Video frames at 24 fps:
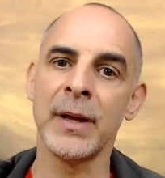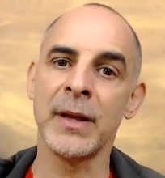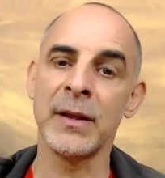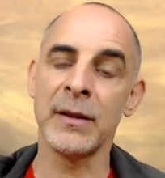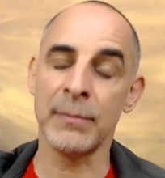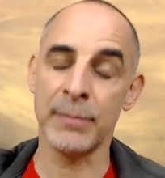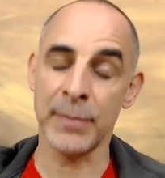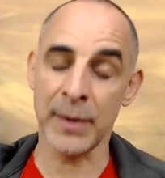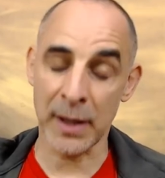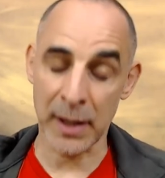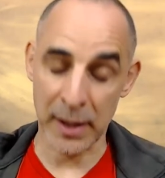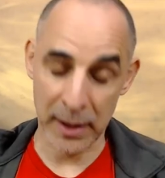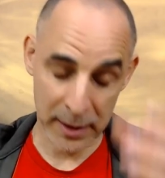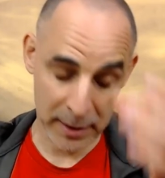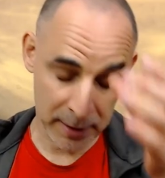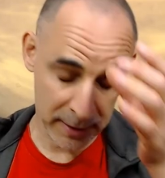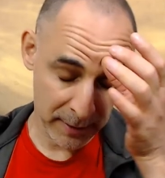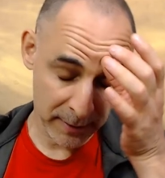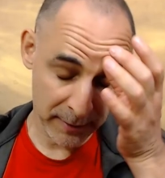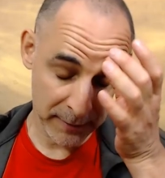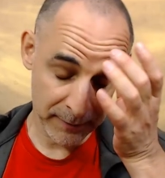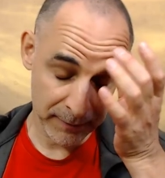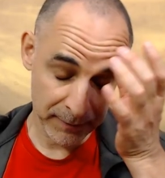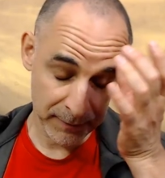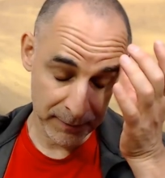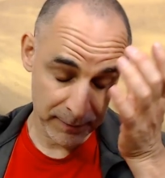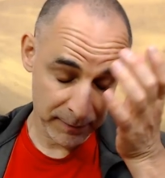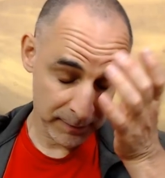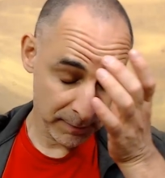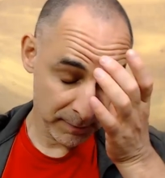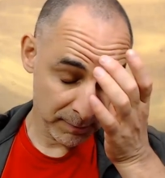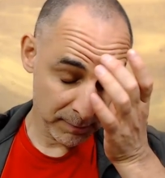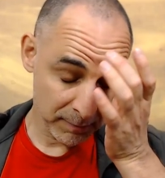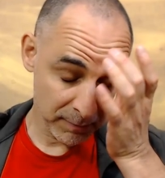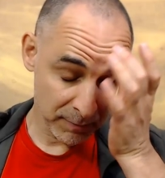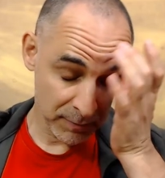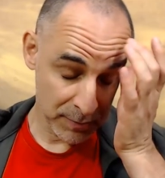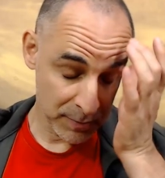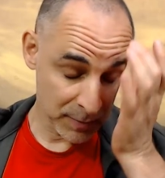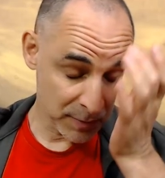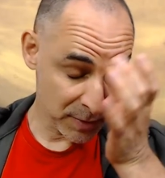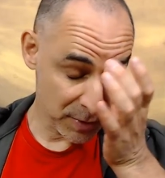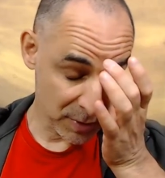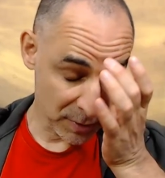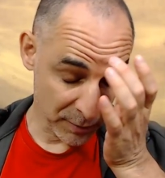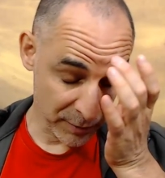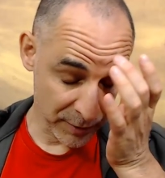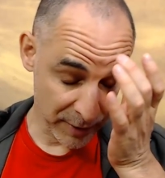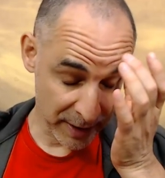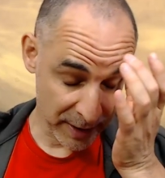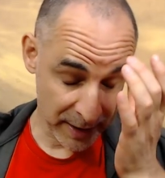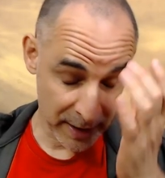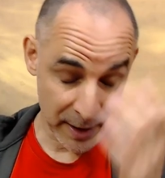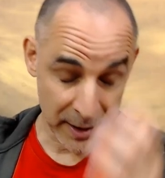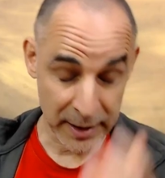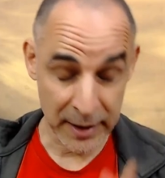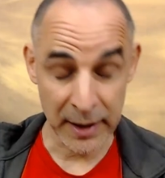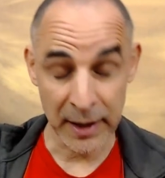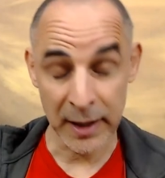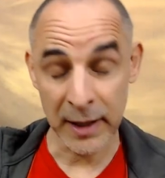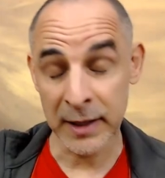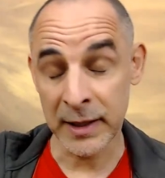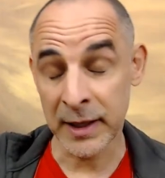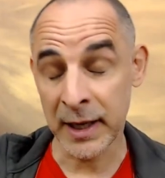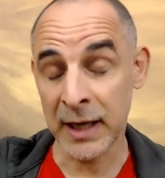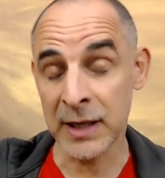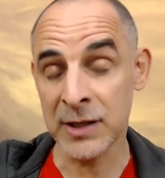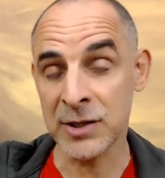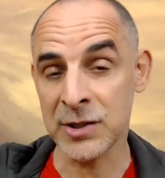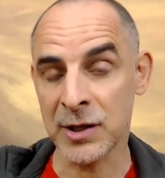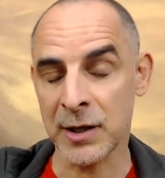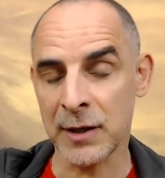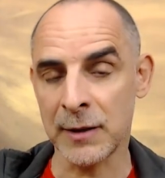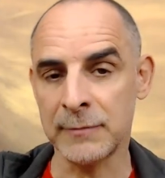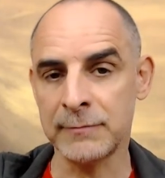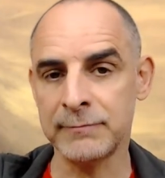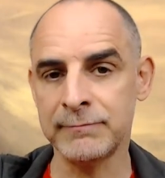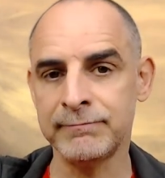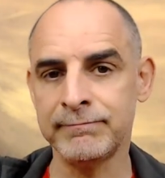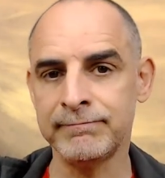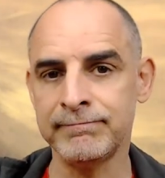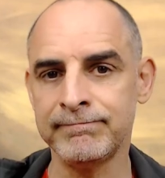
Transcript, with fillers: in the park, somewhere in nature.